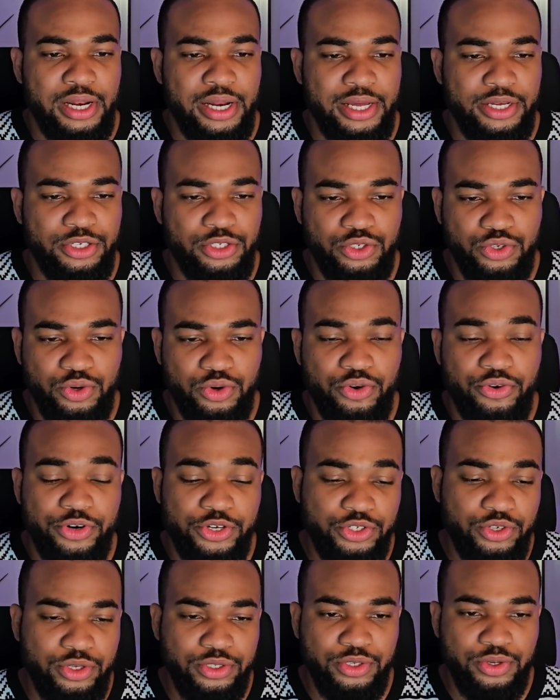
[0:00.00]
Let's draw
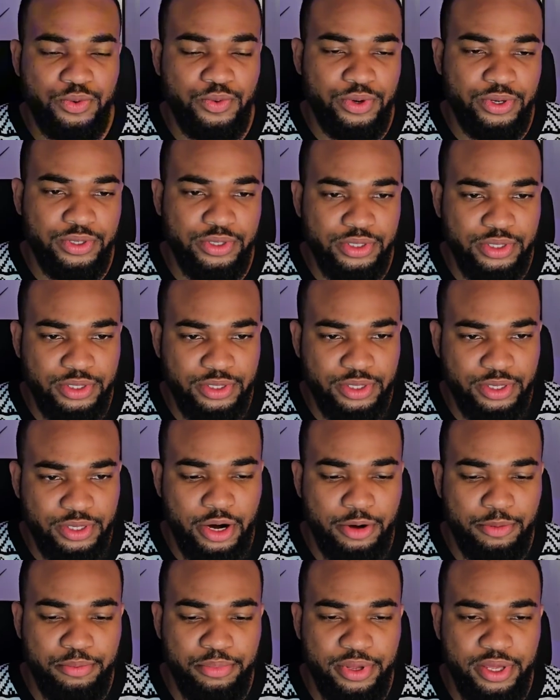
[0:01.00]
horizontal ones.
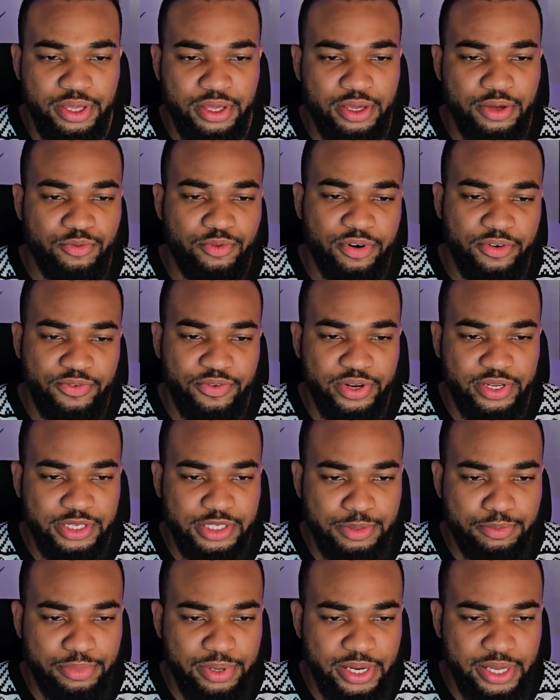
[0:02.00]
RP,
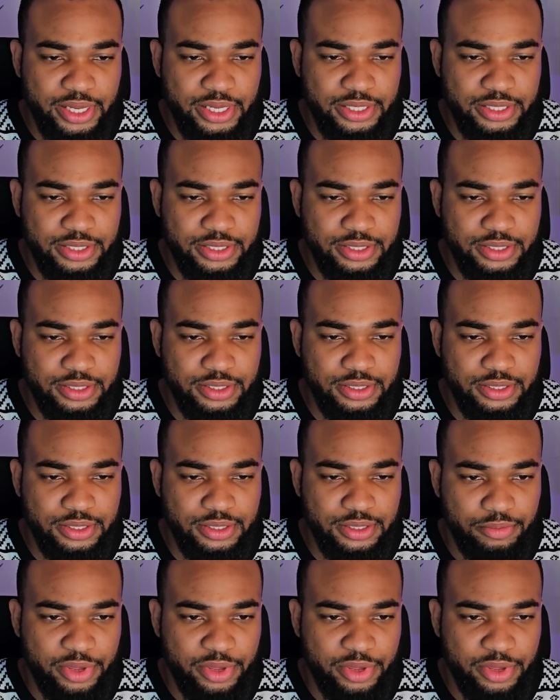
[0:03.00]
reference planes.